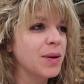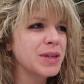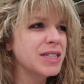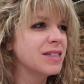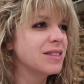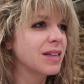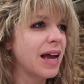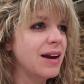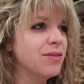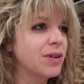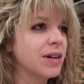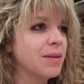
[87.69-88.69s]
Which is
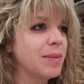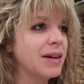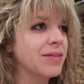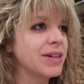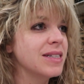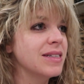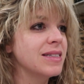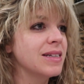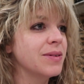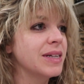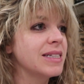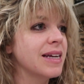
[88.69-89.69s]
kind of one of the main reasons
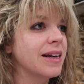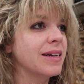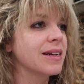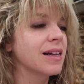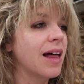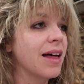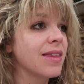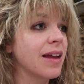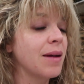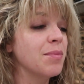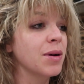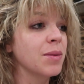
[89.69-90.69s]
that we decided to cloth
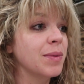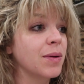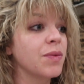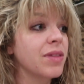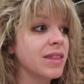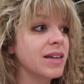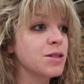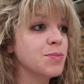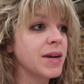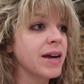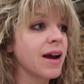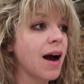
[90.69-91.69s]
diaper, but with these
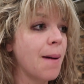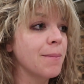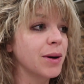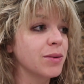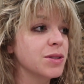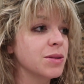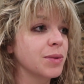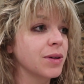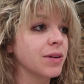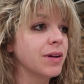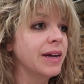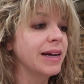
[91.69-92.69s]
being
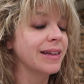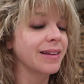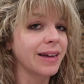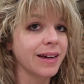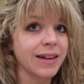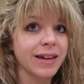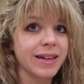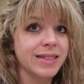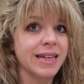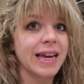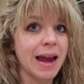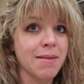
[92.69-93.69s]
compostable, it like
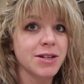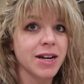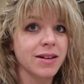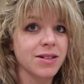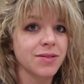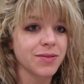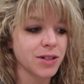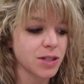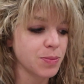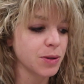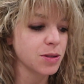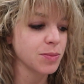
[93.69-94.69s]
is a game changer for
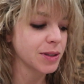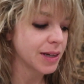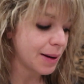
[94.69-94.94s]
disposable